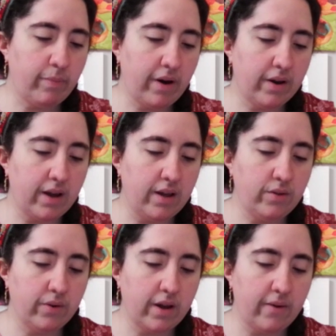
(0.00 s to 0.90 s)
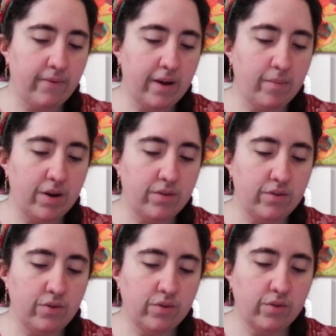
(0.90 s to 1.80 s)
pocket and took out a fragment of
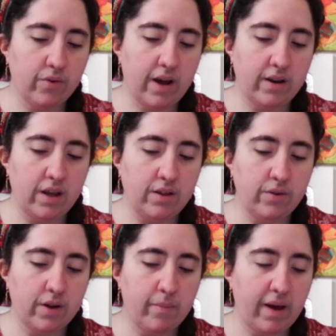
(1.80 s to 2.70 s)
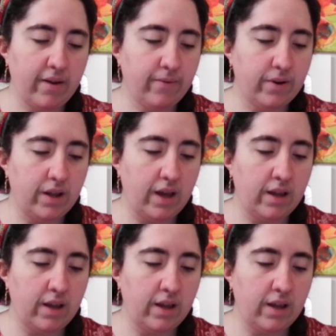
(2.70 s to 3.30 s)
the duke's crown, and he took a bite from it,